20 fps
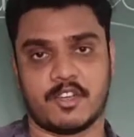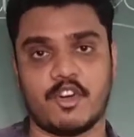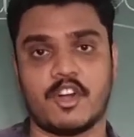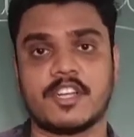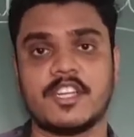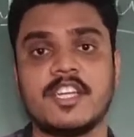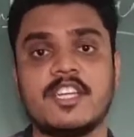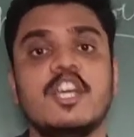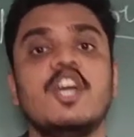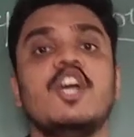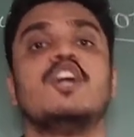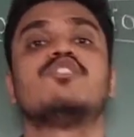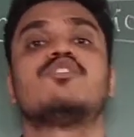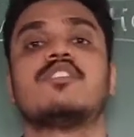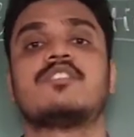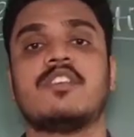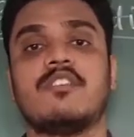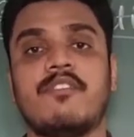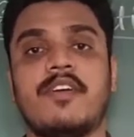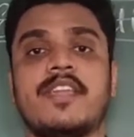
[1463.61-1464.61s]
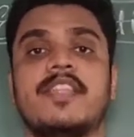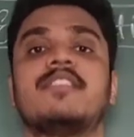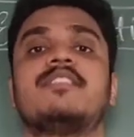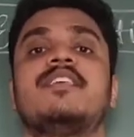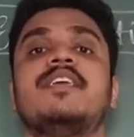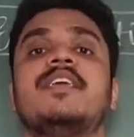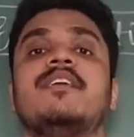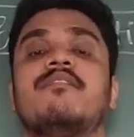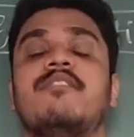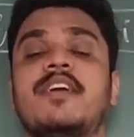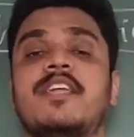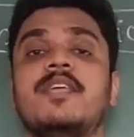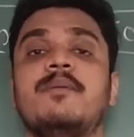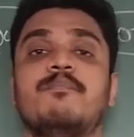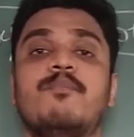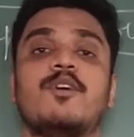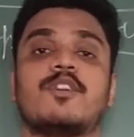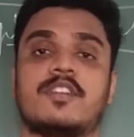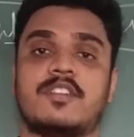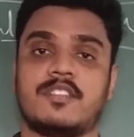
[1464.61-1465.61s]
Got it? So it's a very
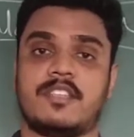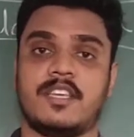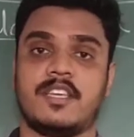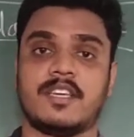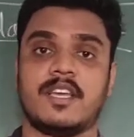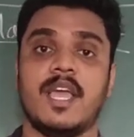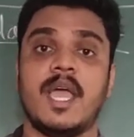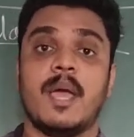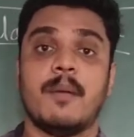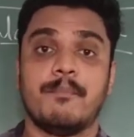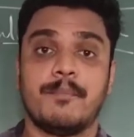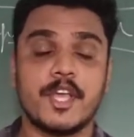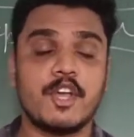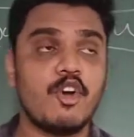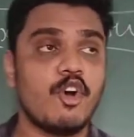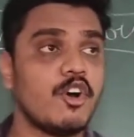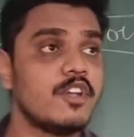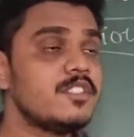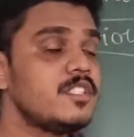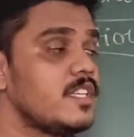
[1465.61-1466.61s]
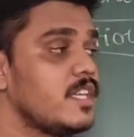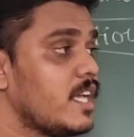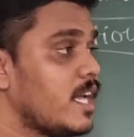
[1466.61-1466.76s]
important thing, because